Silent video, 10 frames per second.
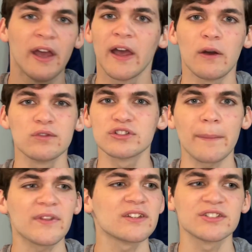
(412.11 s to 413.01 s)
It was
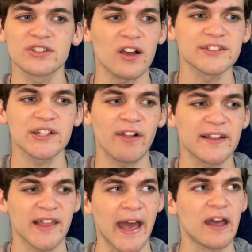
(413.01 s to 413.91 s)
something disgusting like
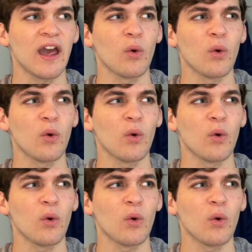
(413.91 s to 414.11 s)
that.